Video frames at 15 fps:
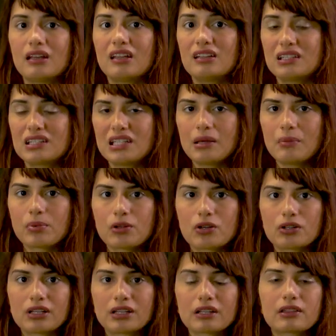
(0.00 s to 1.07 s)
In deep
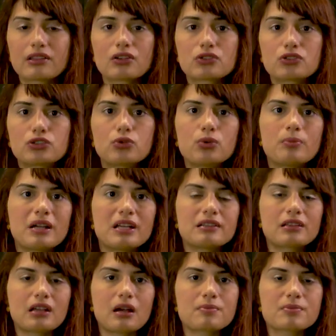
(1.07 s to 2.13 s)
learning, there are two main
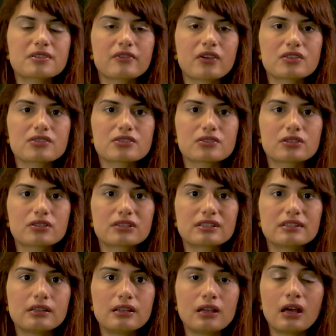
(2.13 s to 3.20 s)
types of
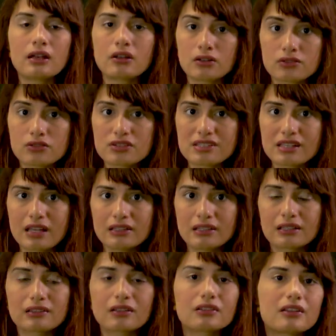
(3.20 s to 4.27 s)
uncertainty, and
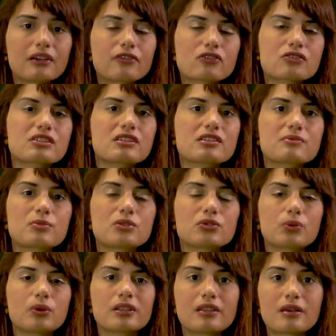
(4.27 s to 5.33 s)
understanding the differences
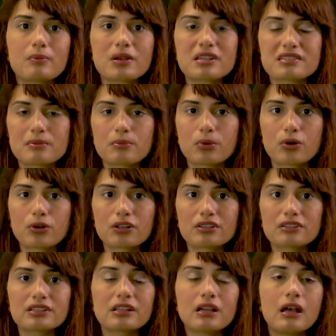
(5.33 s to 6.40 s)
between them is
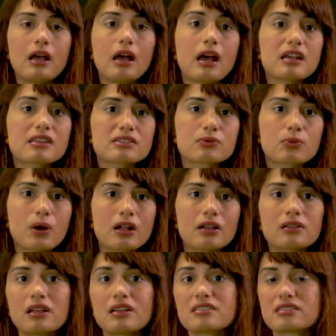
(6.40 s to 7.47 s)
important, as
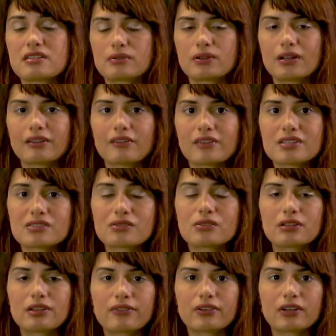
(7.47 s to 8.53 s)
well as the relevance to
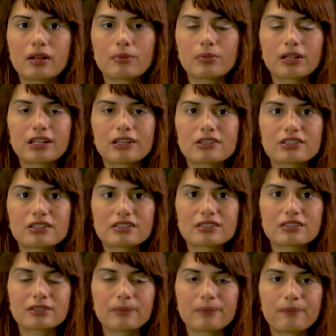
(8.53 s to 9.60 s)
different applications.